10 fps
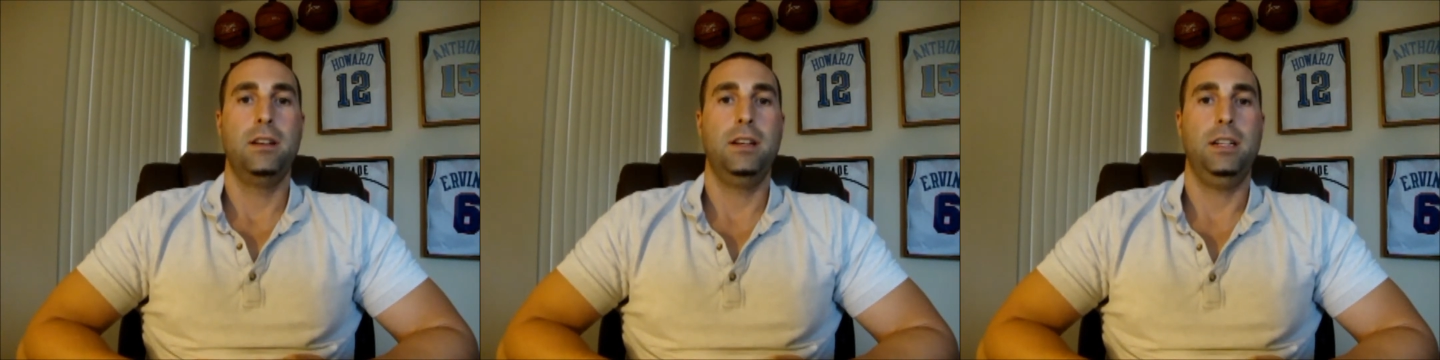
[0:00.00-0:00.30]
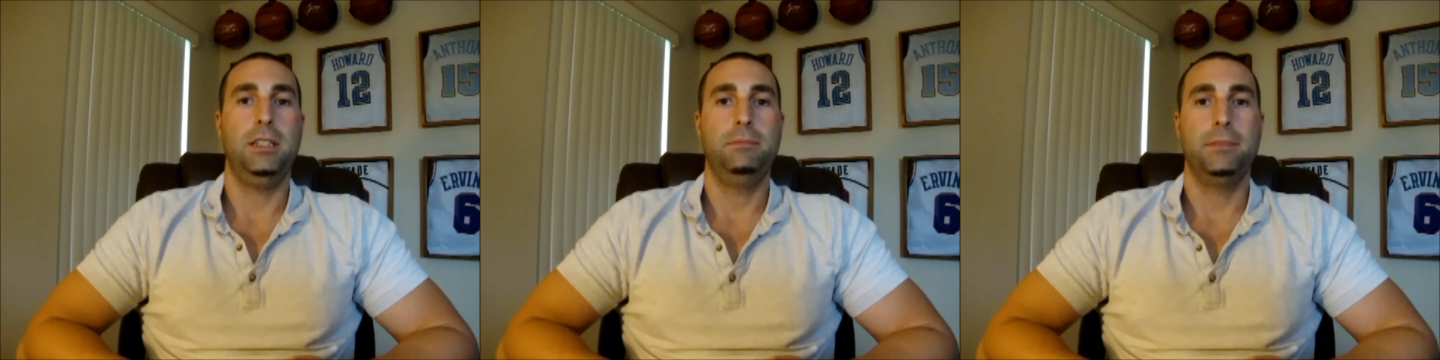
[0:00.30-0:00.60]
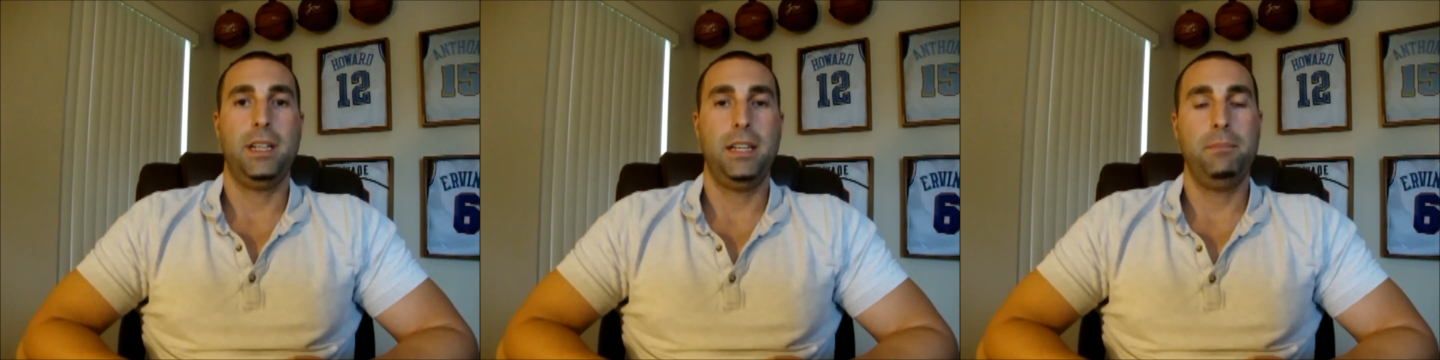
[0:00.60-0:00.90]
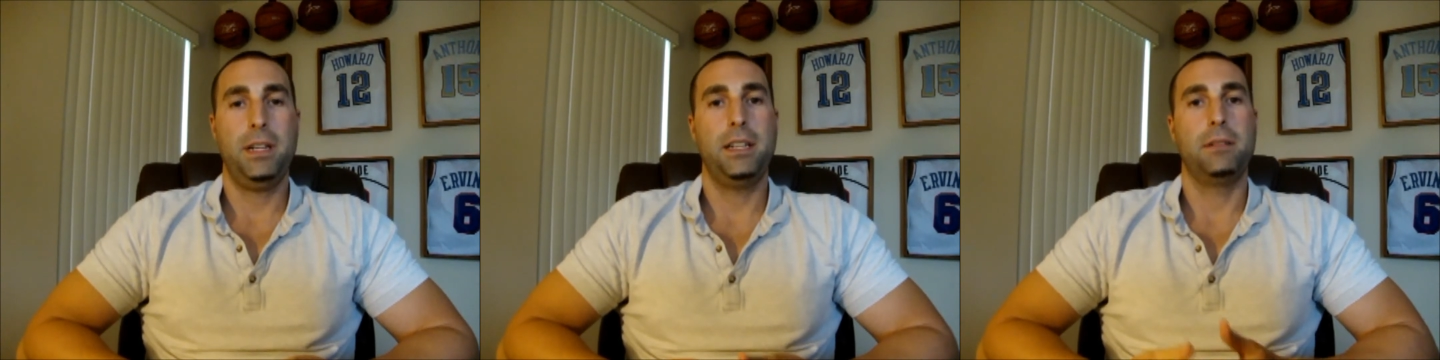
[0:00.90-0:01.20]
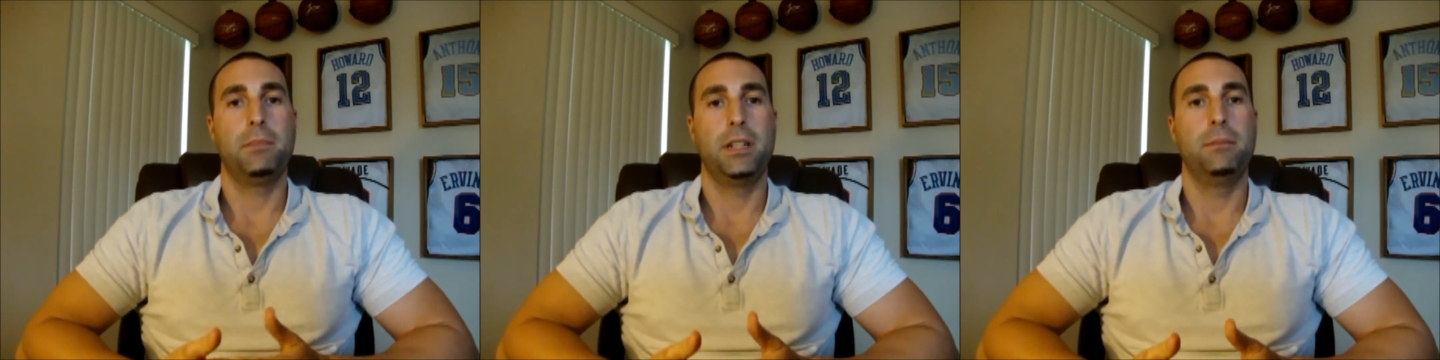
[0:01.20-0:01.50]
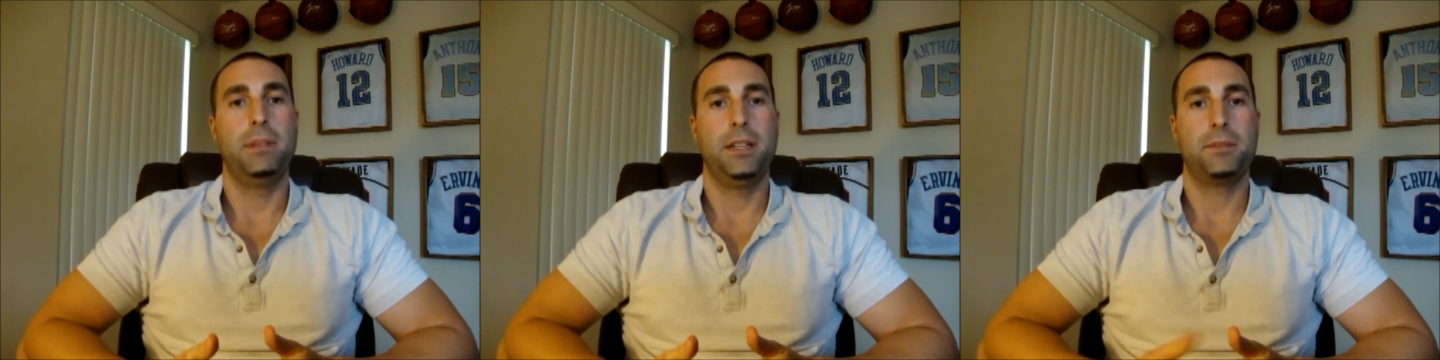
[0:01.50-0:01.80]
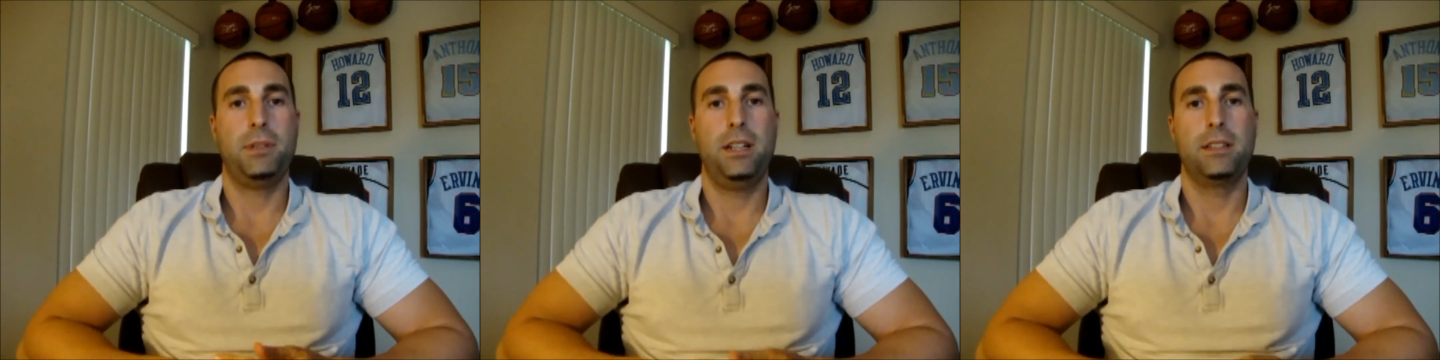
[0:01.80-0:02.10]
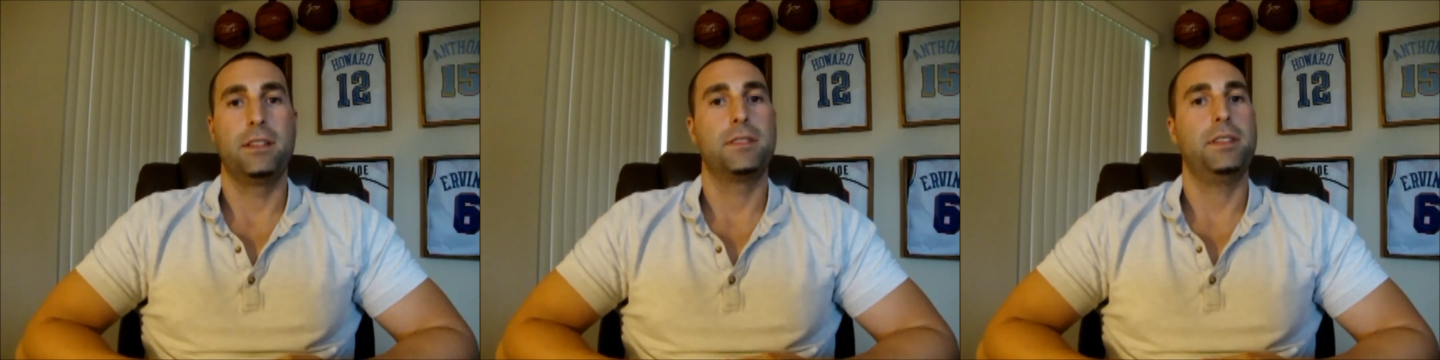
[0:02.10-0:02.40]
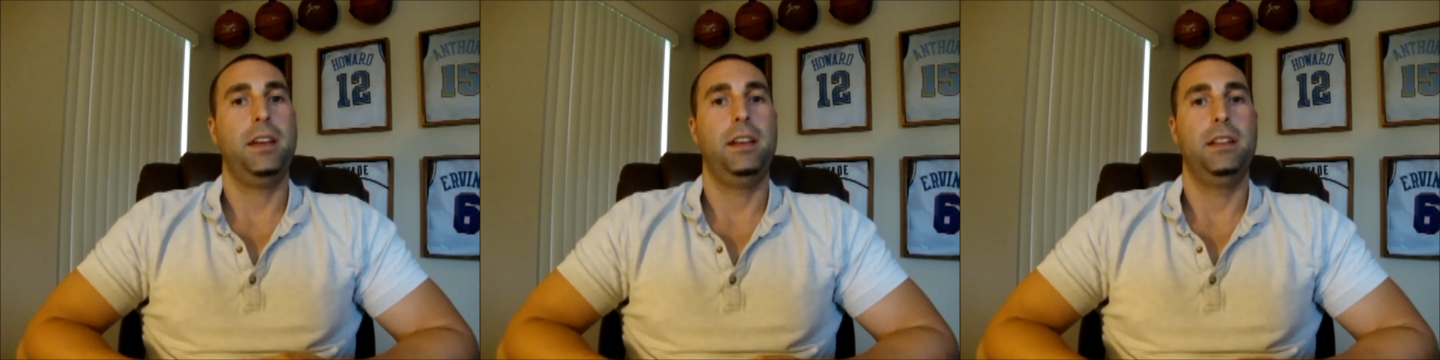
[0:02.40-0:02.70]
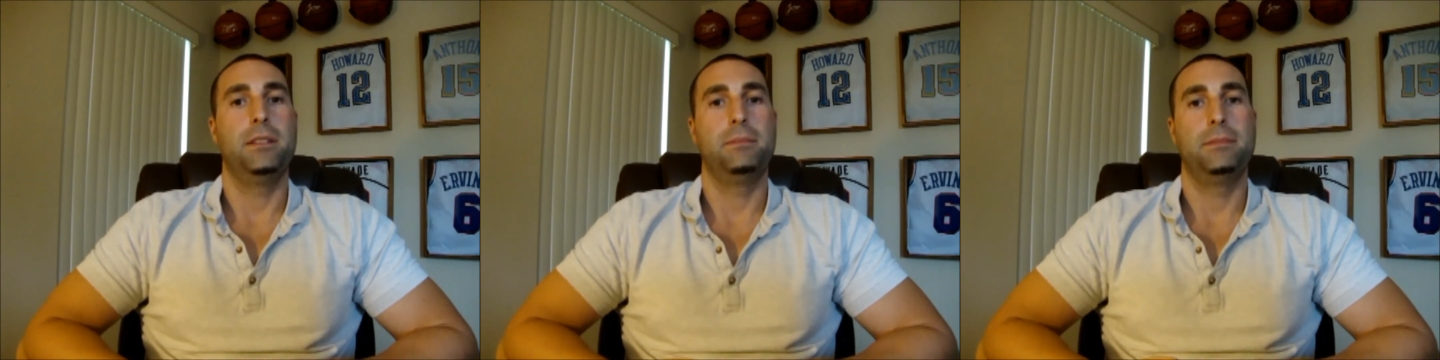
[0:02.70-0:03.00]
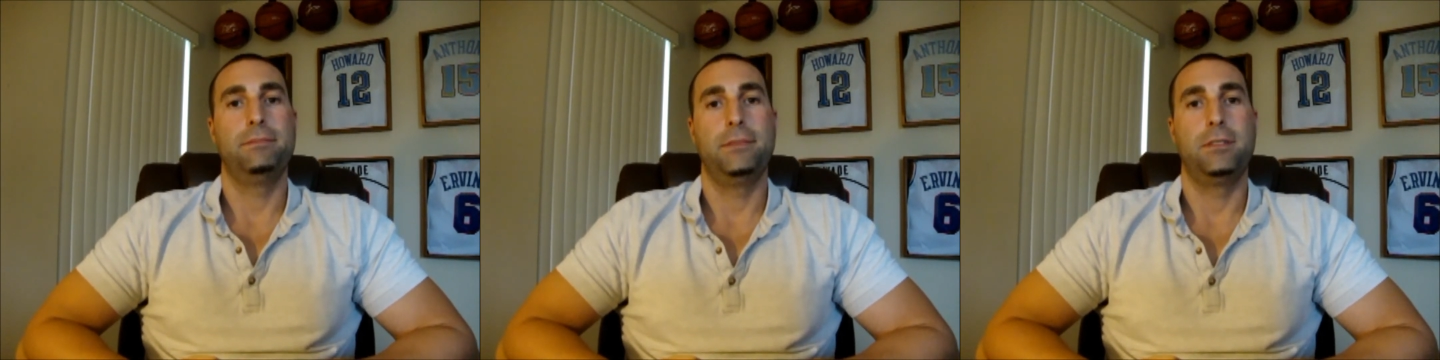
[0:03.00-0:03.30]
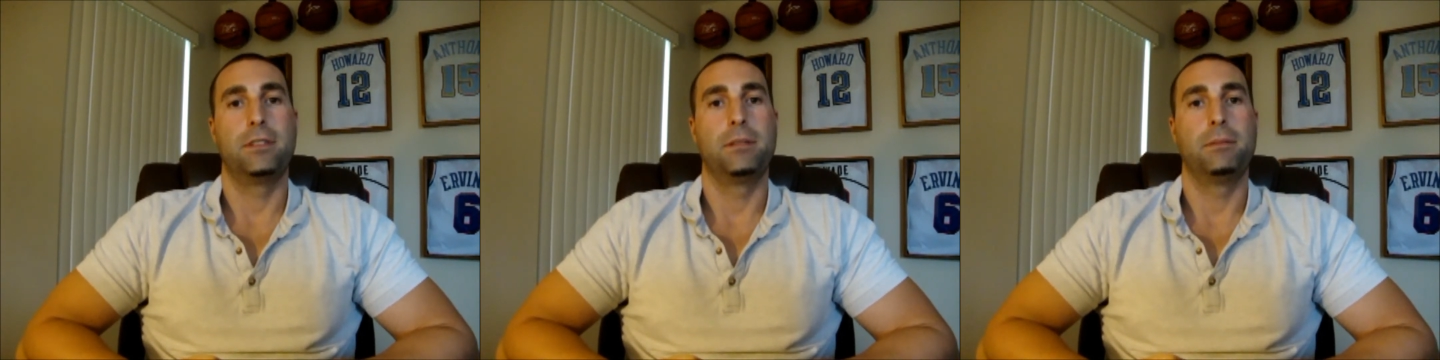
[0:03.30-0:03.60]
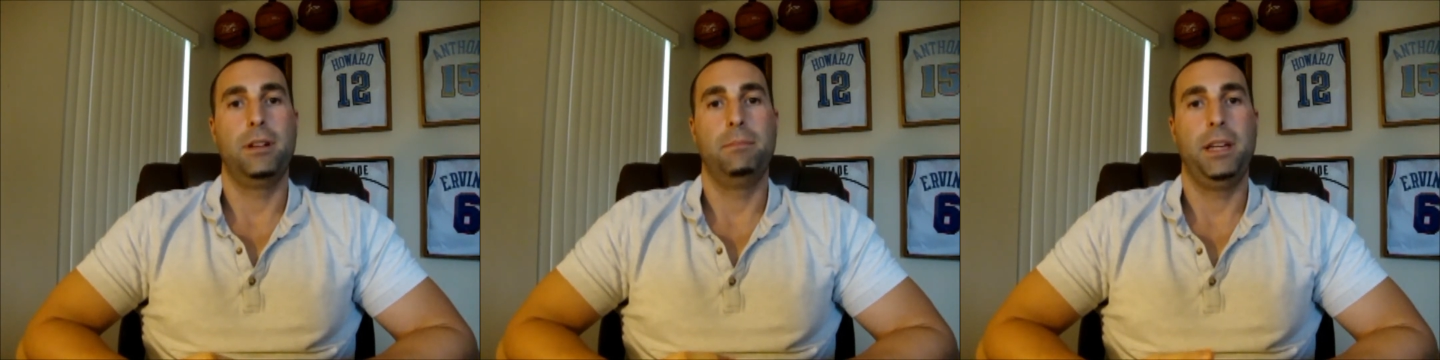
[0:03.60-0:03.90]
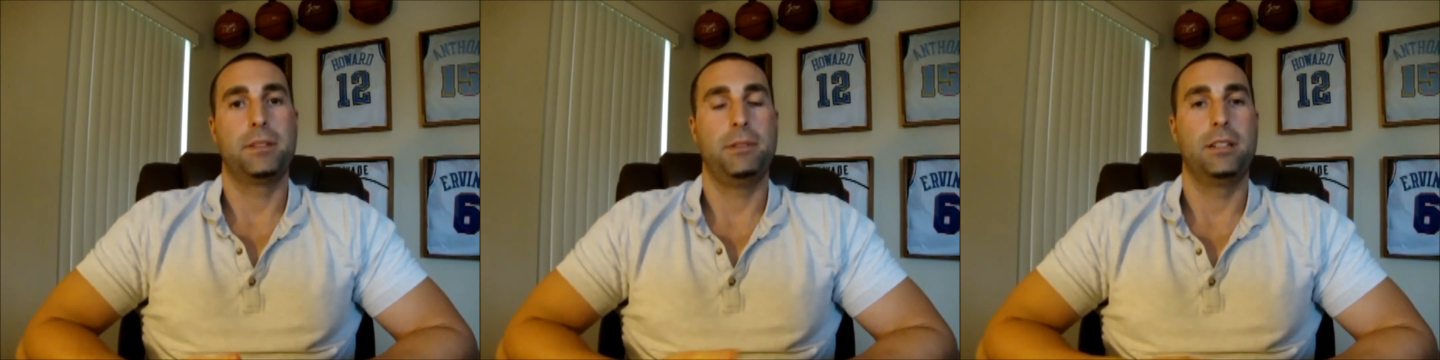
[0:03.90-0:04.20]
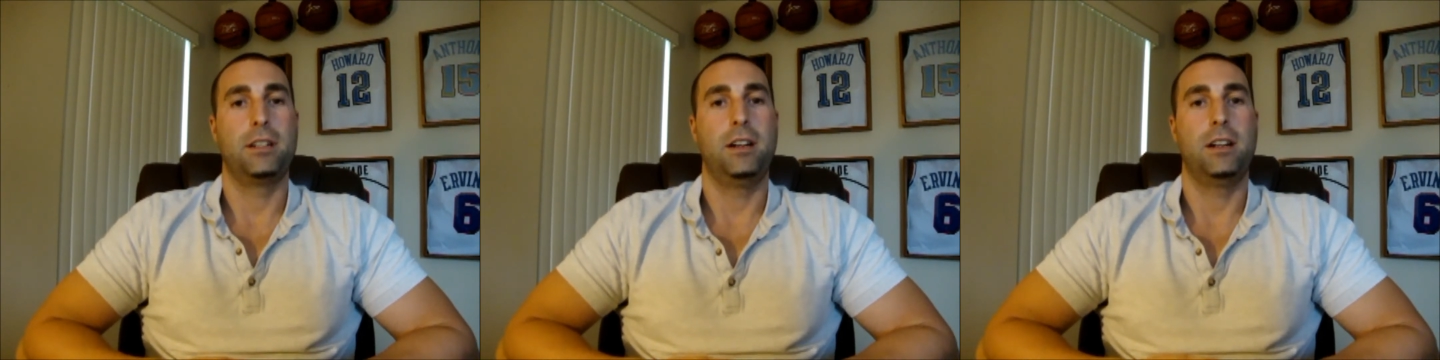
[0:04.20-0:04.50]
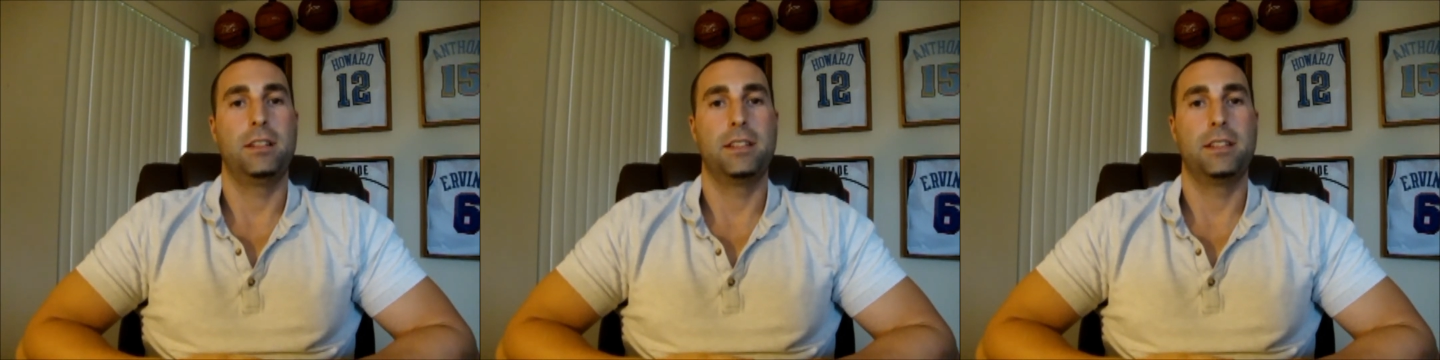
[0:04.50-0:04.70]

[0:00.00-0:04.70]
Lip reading: Anybody can bring a baseball to the stadium or a baseball card.